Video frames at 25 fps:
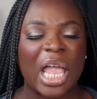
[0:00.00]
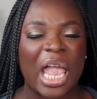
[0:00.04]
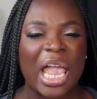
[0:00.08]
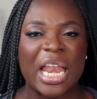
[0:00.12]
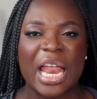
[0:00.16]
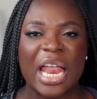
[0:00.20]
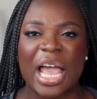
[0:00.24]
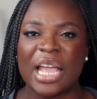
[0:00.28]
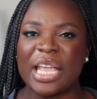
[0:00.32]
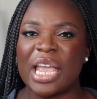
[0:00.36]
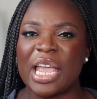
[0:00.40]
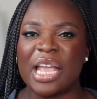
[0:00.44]

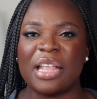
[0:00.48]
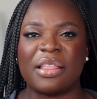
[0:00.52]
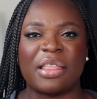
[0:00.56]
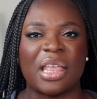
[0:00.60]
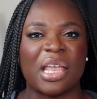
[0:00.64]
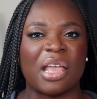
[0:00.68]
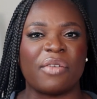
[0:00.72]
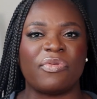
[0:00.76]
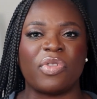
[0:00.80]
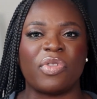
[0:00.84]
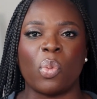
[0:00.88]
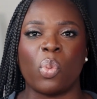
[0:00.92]
and I can't
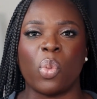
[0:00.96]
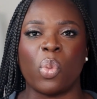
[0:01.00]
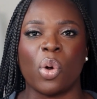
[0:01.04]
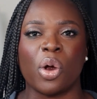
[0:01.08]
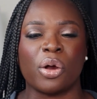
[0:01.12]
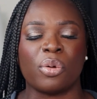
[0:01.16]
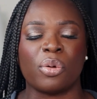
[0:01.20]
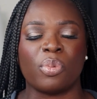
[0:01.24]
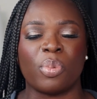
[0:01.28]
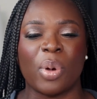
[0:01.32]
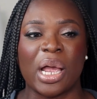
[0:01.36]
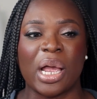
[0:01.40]
think of the
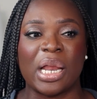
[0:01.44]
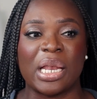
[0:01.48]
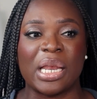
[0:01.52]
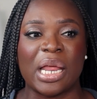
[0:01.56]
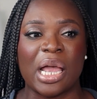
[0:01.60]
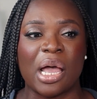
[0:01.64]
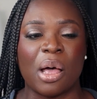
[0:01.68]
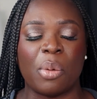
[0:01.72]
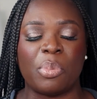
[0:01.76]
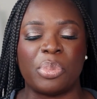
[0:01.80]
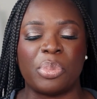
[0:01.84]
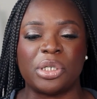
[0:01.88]
word right
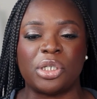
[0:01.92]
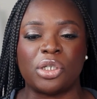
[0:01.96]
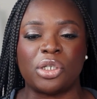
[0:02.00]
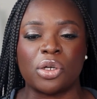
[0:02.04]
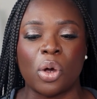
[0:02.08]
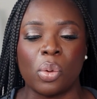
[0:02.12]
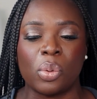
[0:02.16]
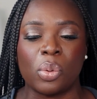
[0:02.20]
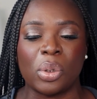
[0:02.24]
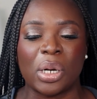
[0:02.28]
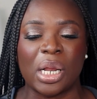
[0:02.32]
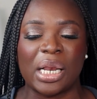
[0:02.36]
now, but
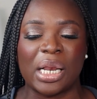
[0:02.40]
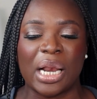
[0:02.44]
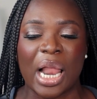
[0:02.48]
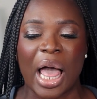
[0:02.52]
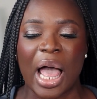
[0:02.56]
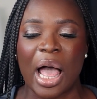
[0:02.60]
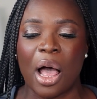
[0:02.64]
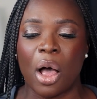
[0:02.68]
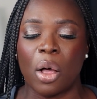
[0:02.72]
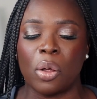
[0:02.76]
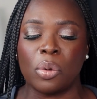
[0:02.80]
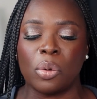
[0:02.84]
don't
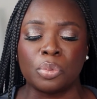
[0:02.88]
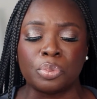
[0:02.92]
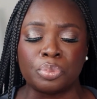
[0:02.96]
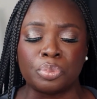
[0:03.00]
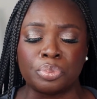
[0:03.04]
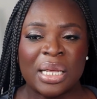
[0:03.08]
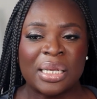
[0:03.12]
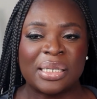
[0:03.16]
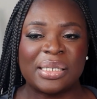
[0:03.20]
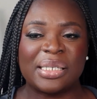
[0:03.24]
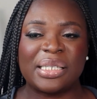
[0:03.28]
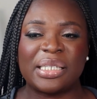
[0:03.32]
allow
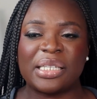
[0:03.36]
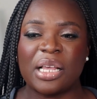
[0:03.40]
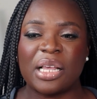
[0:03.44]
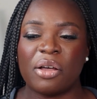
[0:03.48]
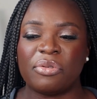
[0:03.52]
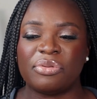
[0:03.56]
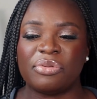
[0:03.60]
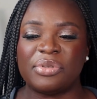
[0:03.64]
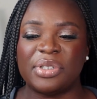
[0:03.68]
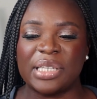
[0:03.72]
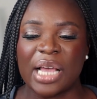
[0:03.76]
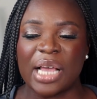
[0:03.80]

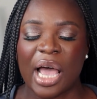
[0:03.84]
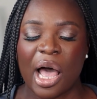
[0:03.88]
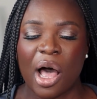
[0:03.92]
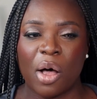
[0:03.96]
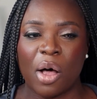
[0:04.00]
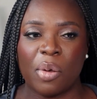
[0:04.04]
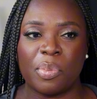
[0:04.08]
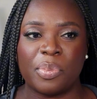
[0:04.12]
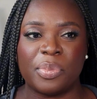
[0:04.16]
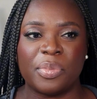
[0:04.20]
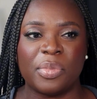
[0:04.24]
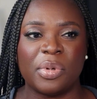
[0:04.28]

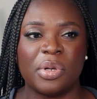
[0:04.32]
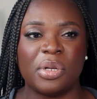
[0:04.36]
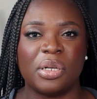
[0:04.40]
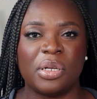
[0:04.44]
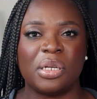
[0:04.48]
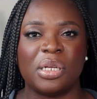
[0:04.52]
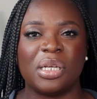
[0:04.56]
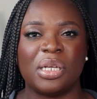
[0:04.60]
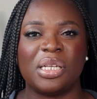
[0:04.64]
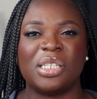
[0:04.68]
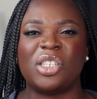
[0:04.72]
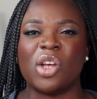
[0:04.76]
self-doubt.
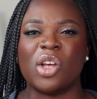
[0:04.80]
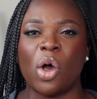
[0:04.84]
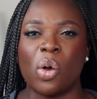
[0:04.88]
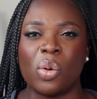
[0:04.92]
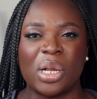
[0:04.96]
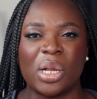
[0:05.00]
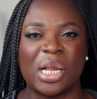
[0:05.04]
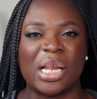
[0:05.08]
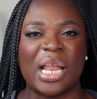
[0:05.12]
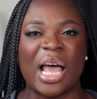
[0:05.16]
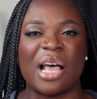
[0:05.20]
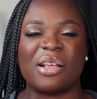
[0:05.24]

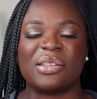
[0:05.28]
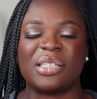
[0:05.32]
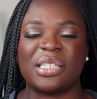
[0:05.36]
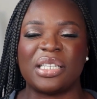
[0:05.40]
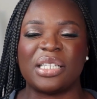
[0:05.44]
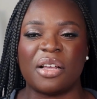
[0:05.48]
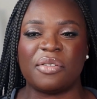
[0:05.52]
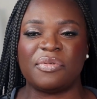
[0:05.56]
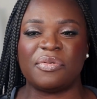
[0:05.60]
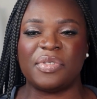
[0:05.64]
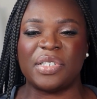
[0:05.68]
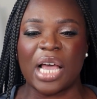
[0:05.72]
Don't allow
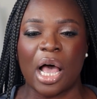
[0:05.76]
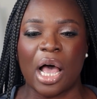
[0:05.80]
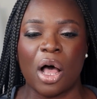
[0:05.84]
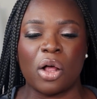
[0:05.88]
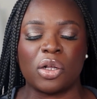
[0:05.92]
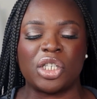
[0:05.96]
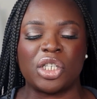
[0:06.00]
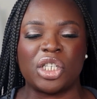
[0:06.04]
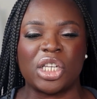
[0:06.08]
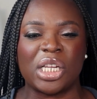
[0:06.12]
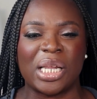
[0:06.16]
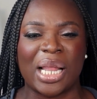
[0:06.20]

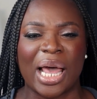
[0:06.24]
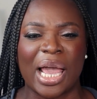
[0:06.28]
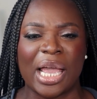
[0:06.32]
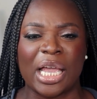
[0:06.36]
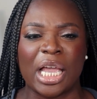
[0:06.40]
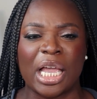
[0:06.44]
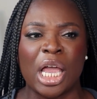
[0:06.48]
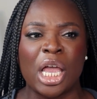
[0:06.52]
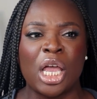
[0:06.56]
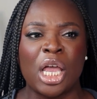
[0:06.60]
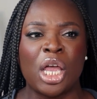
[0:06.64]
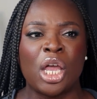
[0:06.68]
self-doubt to,
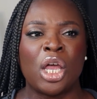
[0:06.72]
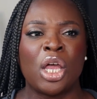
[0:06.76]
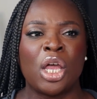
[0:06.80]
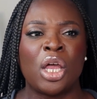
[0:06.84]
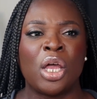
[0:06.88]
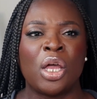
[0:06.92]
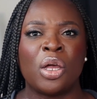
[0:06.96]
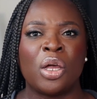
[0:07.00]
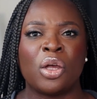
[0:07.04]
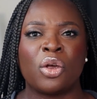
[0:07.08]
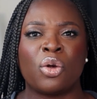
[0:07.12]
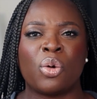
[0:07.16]
like,
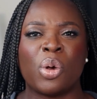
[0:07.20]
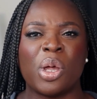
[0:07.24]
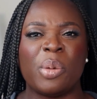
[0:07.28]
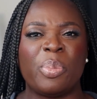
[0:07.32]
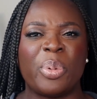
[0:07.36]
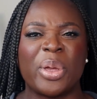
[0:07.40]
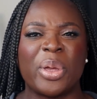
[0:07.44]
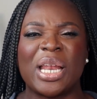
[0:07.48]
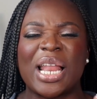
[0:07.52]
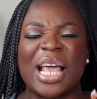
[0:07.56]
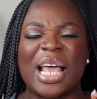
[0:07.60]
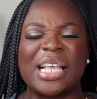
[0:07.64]

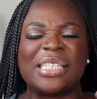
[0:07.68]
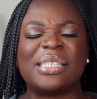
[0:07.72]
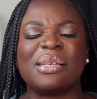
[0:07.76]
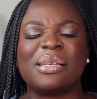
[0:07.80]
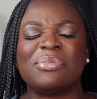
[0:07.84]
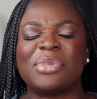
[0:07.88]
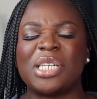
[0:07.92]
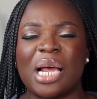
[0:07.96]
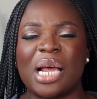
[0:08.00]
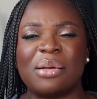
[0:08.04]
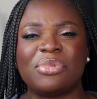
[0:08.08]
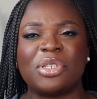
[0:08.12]
creep in. Like,
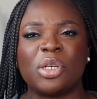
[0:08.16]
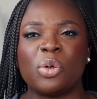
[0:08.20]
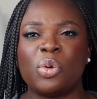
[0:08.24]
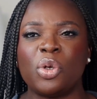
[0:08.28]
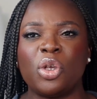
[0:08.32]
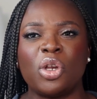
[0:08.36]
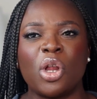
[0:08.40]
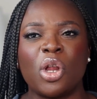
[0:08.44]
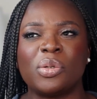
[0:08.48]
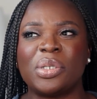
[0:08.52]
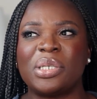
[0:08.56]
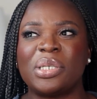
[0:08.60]
sometimes
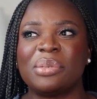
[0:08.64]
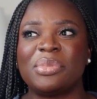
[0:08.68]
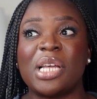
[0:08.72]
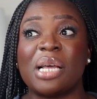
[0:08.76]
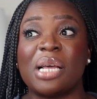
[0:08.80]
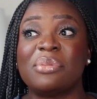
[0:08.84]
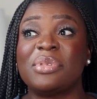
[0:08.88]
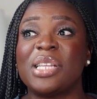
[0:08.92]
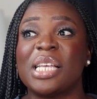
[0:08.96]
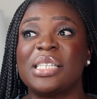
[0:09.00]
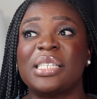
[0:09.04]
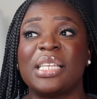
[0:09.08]

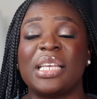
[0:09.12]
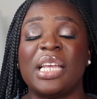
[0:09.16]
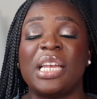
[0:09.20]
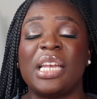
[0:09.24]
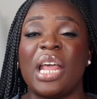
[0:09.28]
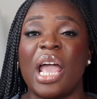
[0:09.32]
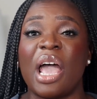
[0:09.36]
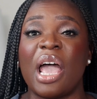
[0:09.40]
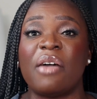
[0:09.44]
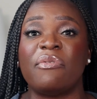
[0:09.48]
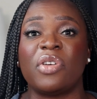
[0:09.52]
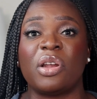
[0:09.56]
that's
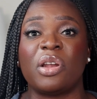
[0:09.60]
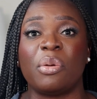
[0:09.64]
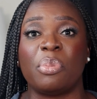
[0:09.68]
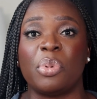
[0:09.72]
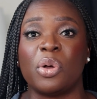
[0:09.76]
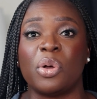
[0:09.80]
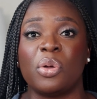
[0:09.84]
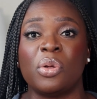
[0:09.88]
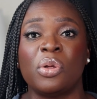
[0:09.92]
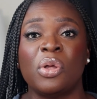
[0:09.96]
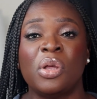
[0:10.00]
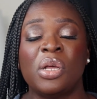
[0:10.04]

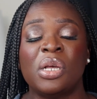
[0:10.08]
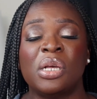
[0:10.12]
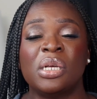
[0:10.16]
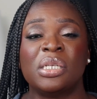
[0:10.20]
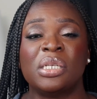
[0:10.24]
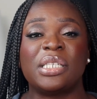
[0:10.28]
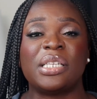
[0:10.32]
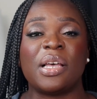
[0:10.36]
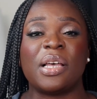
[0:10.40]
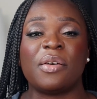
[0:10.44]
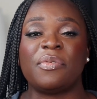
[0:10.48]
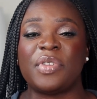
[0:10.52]
inevitable.
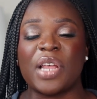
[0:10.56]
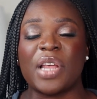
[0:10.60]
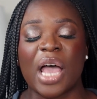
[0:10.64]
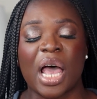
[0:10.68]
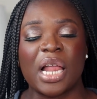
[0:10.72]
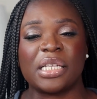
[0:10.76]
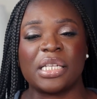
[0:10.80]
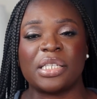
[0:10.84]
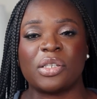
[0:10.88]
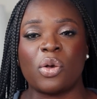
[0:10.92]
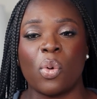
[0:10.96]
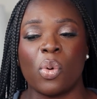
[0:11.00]

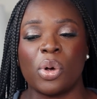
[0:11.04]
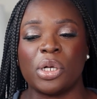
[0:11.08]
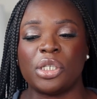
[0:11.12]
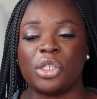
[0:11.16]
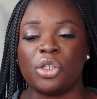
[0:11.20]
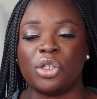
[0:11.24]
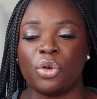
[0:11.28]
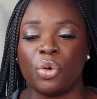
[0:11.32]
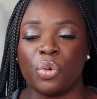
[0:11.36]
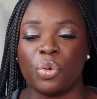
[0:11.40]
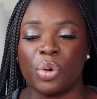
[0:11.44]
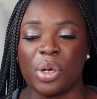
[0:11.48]
Self-doubt is going
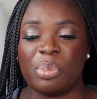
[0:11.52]
to